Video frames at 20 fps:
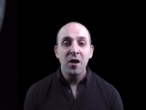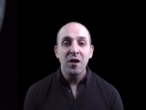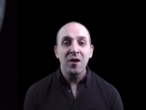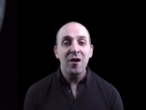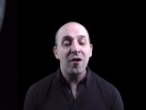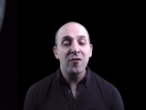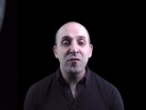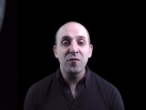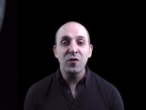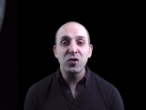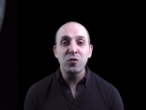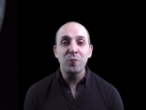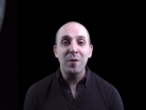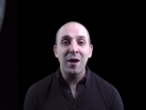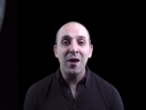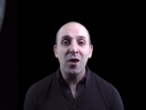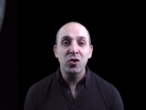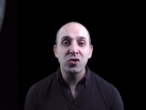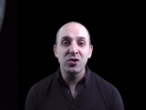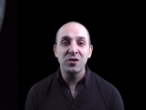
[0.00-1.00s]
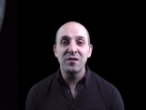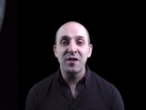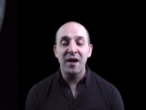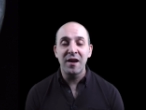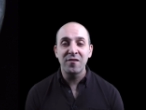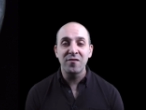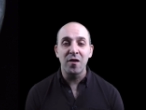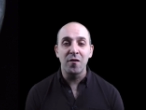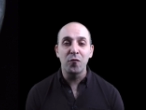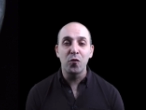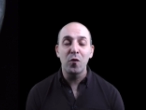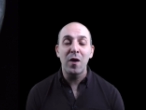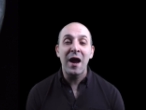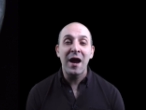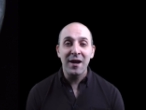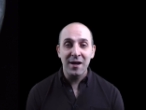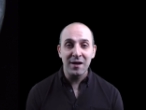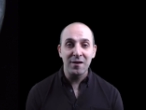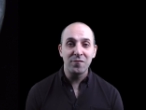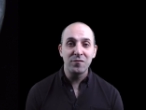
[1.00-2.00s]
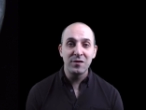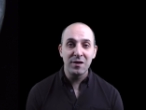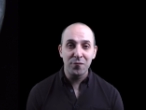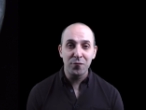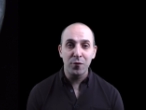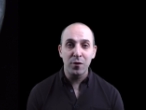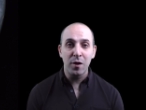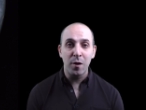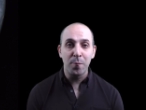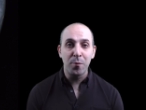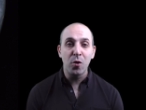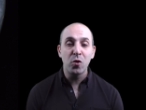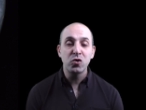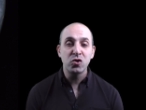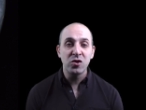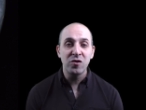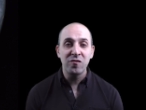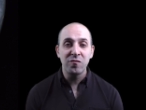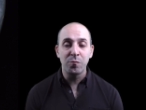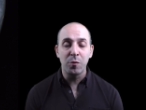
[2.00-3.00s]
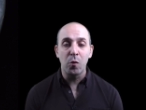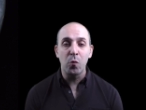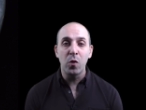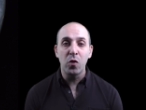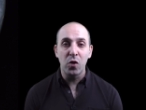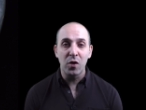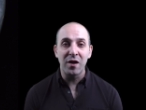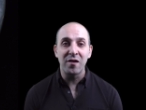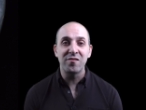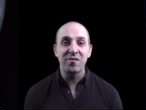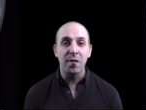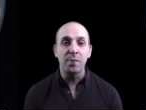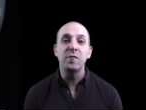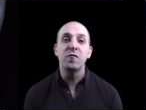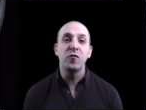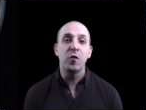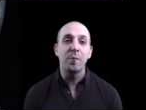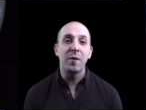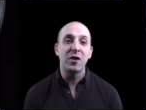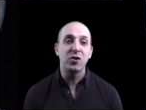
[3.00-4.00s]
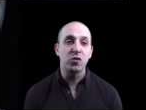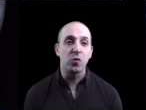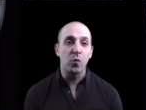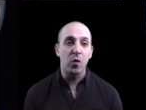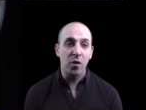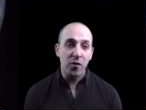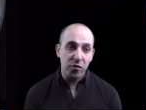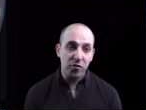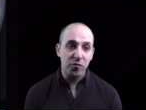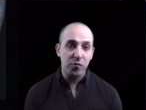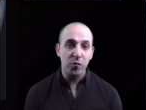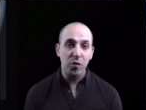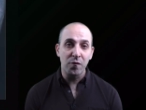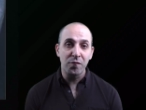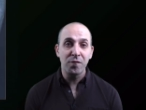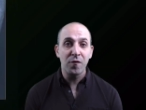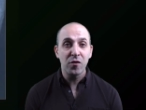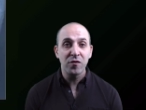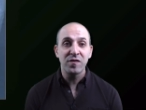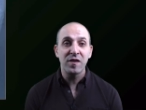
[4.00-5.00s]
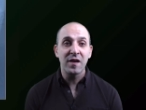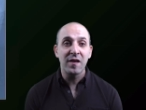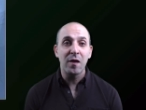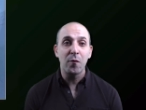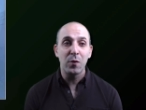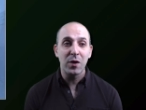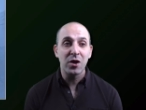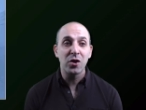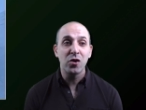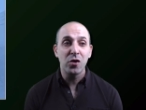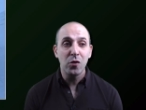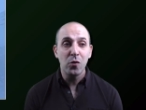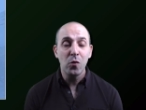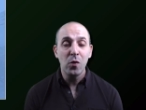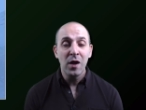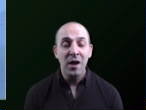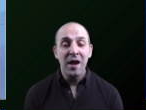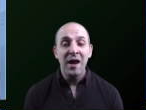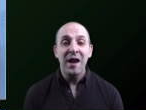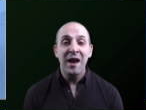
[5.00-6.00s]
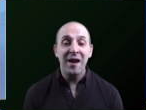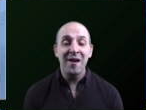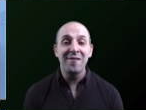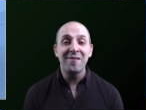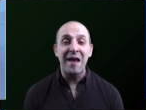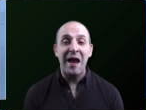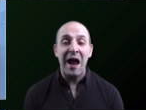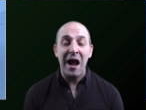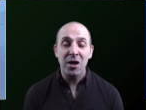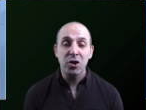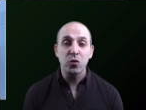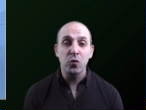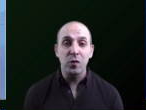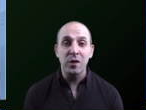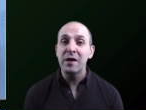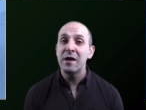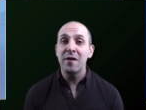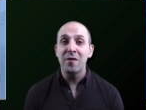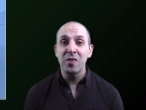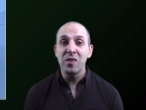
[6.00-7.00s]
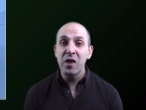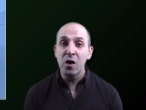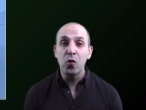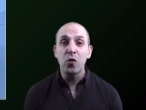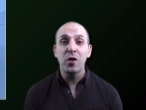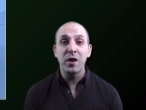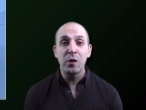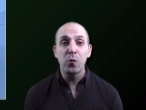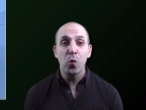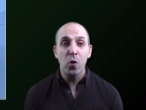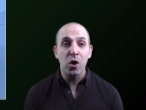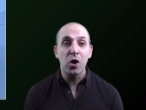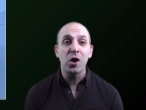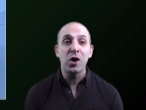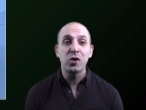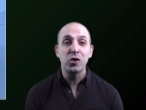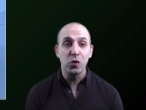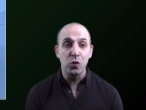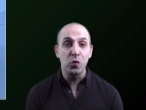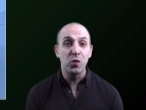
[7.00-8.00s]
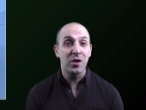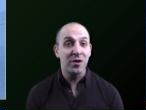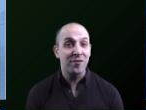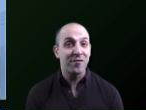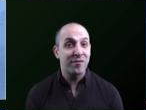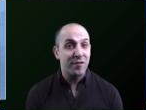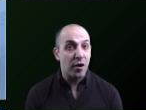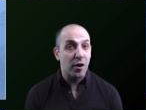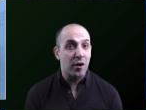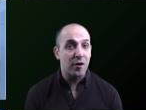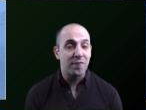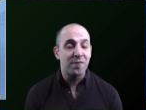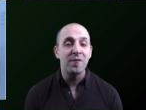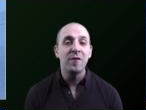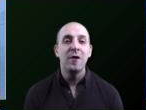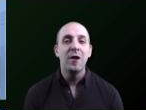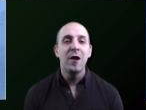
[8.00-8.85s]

Conservation biology takes a variety of different approaches, but we'll look at some of the major ones. The first thing that we can do is actually literally work to conserve